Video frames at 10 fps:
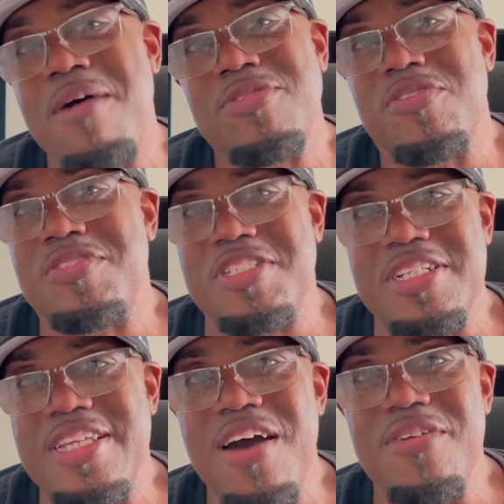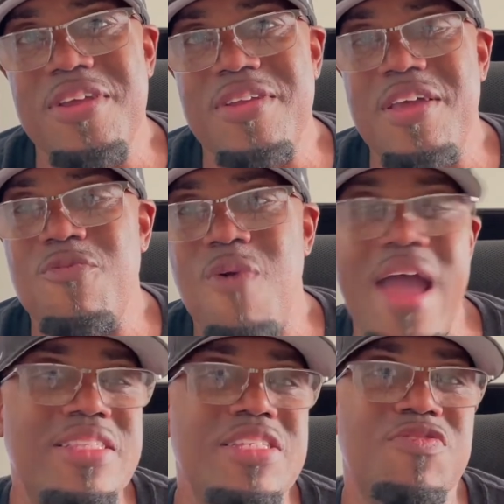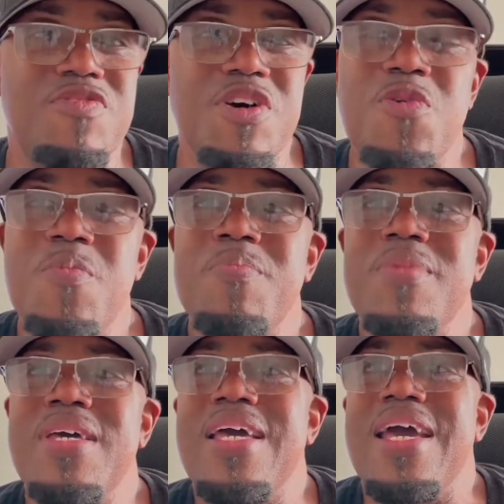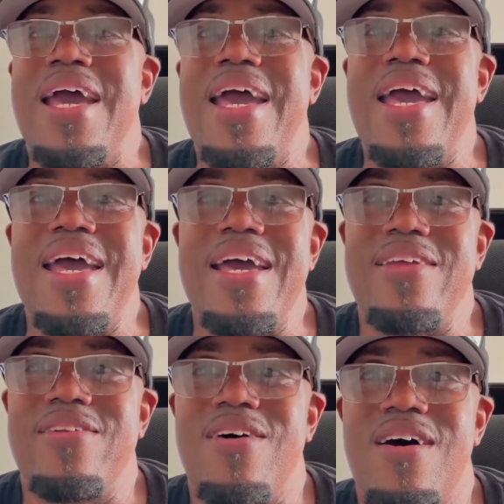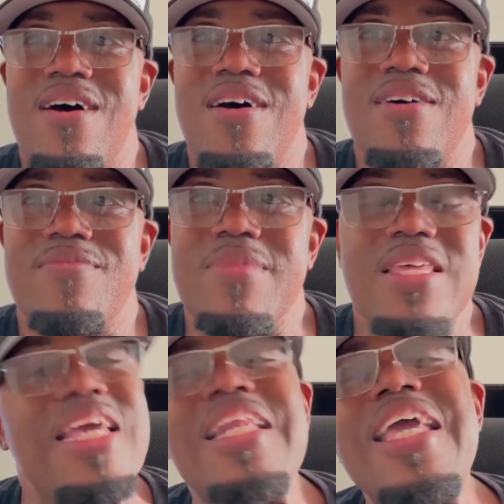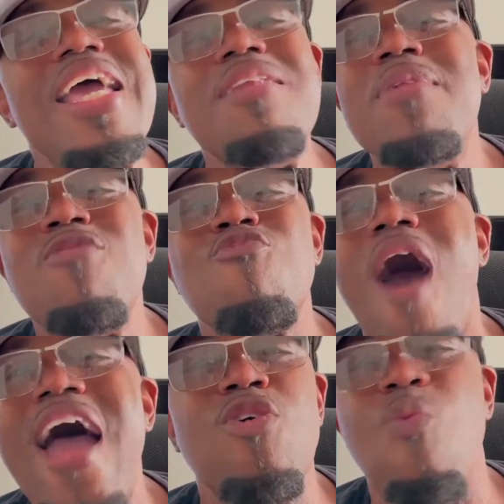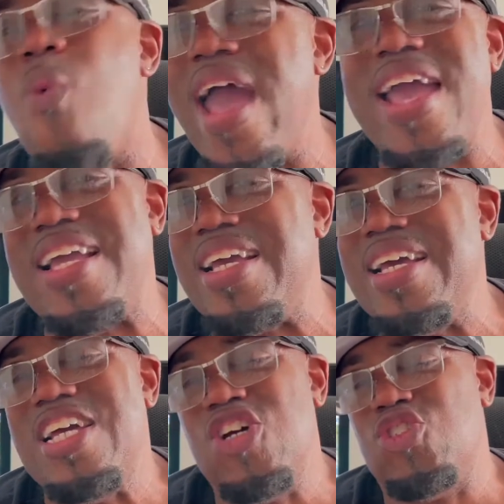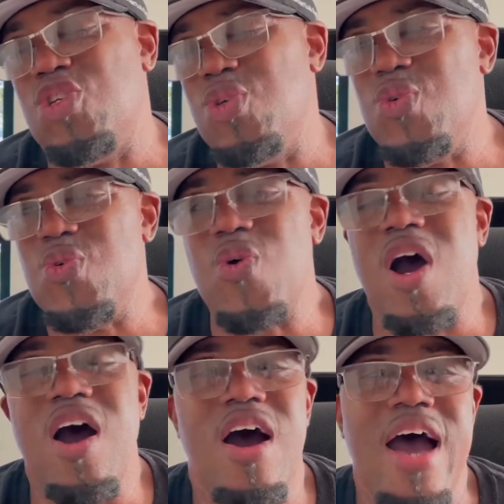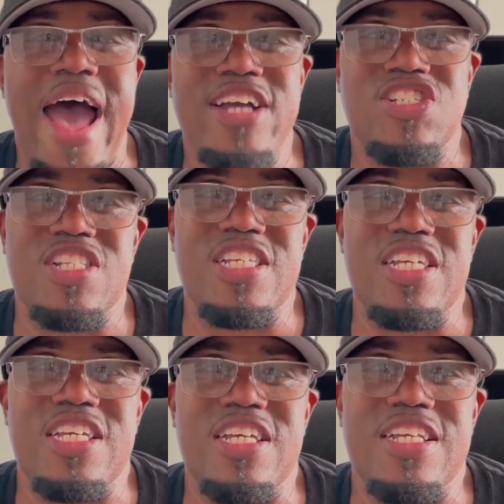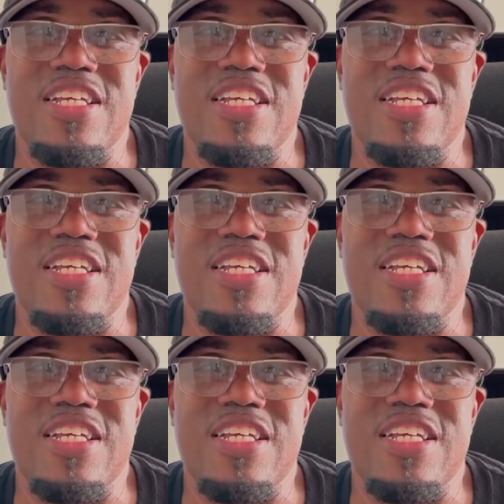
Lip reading: was going to sit down and write this film, and it hit me right away to actually